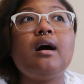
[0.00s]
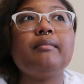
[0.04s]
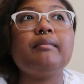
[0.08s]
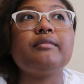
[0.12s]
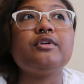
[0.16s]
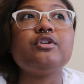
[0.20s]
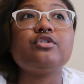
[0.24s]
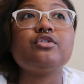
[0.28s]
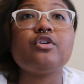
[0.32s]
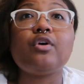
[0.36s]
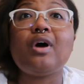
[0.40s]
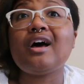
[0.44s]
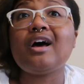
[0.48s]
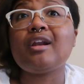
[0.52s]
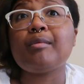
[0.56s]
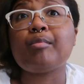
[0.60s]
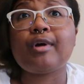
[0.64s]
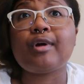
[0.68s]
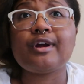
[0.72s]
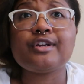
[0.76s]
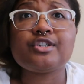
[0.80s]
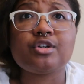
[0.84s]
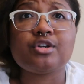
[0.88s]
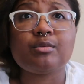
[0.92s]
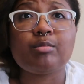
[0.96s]
you know how to
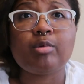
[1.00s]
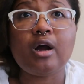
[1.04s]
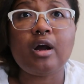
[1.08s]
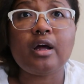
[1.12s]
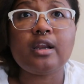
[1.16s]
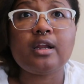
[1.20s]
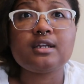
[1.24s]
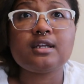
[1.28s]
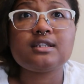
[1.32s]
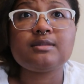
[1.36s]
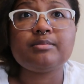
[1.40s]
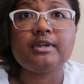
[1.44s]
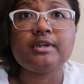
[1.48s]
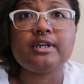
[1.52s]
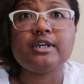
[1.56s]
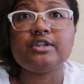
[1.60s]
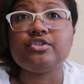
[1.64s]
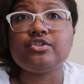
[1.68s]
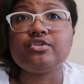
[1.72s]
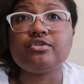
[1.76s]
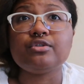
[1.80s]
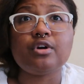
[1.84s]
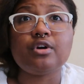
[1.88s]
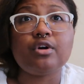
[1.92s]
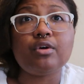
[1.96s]
price your products, because
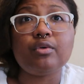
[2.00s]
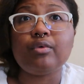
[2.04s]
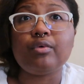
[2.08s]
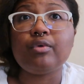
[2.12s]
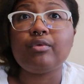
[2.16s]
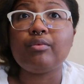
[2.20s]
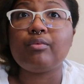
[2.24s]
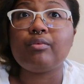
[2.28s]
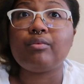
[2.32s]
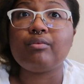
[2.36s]
you know